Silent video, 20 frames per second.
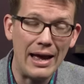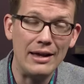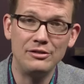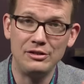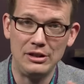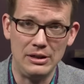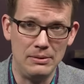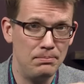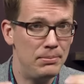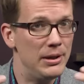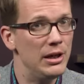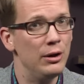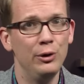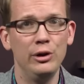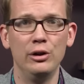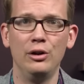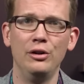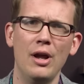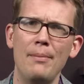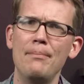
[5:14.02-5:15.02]
As
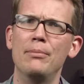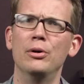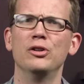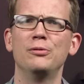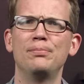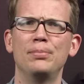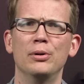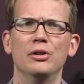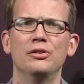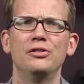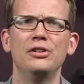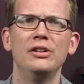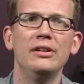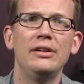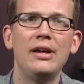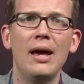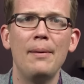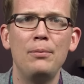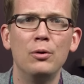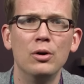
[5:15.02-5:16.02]
imperial numbers person,
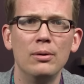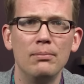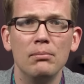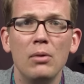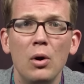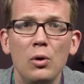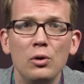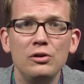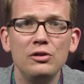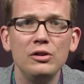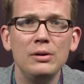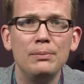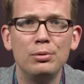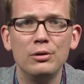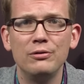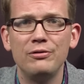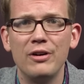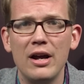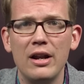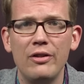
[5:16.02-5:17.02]
Kepler mostly
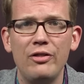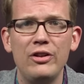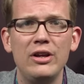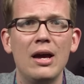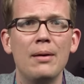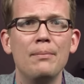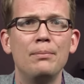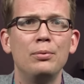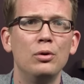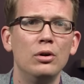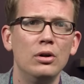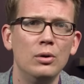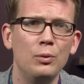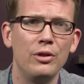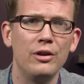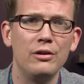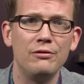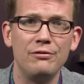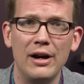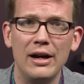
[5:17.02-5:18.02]
provided the emperor
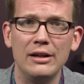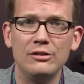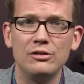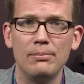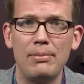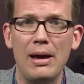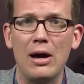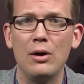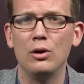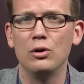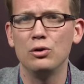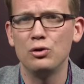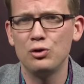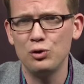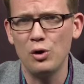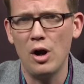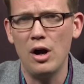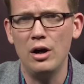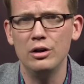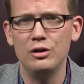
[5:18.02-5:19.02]
with advice about
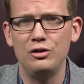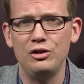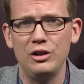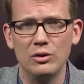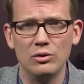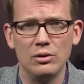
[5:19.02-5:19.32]
astrology.